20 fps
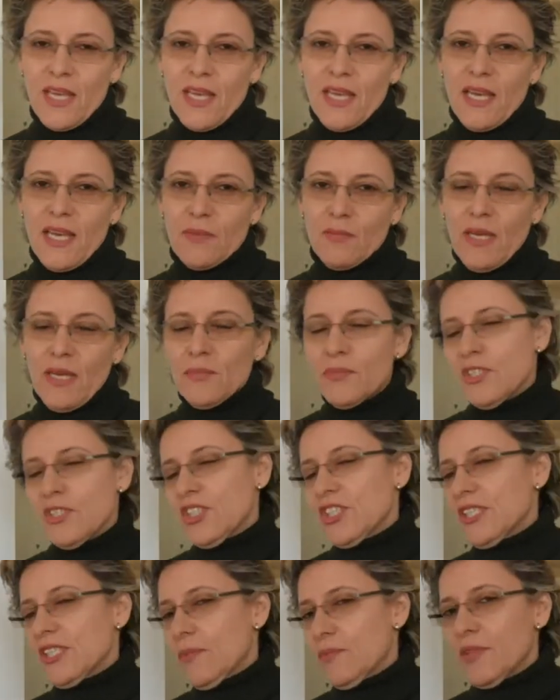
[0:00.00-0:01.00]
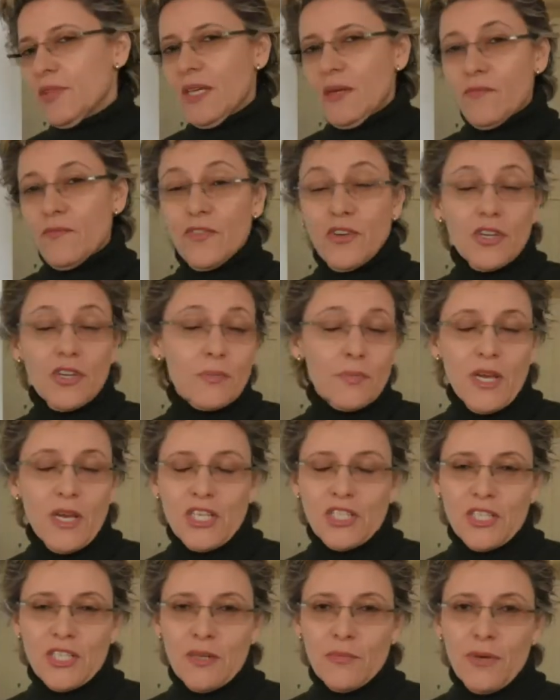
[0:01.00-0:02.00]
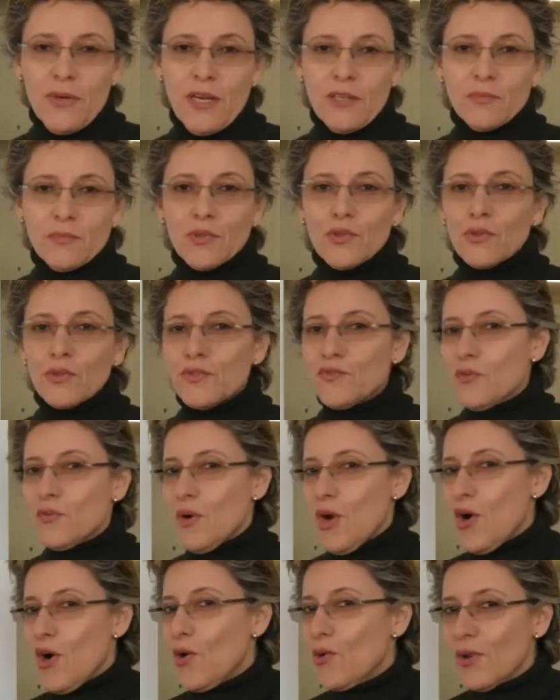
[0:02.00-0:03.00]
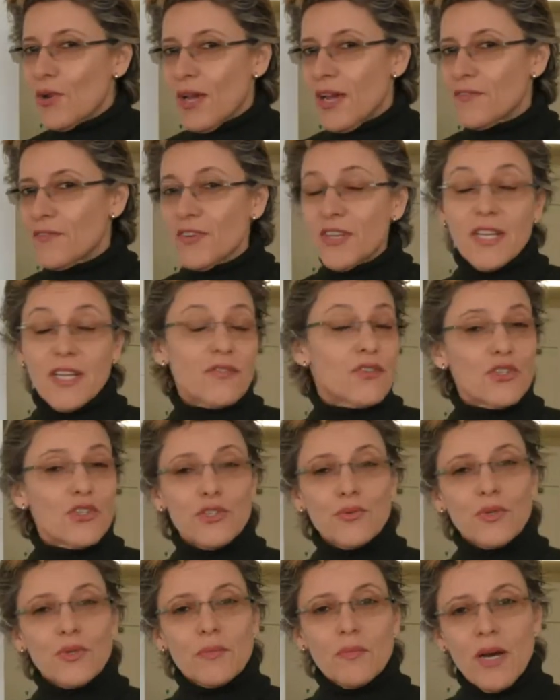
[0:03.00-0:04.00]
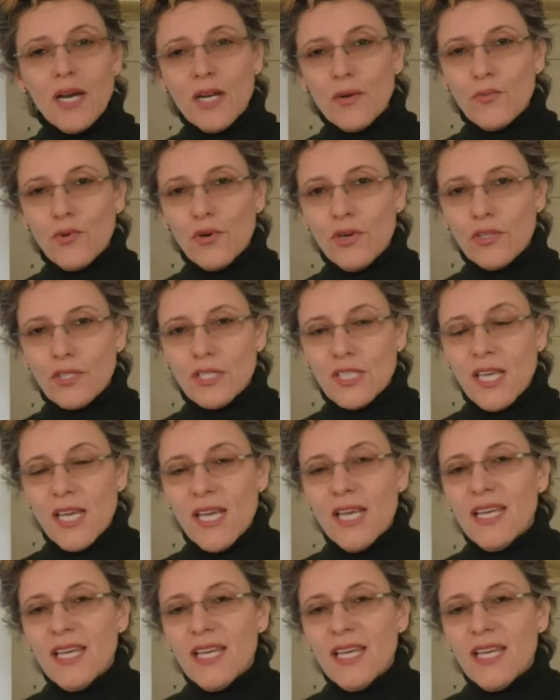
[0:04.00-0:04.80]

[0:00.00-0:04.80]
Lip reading: And maybe it's just something I'm very passionate about, because for my whole life I never knew what mine was.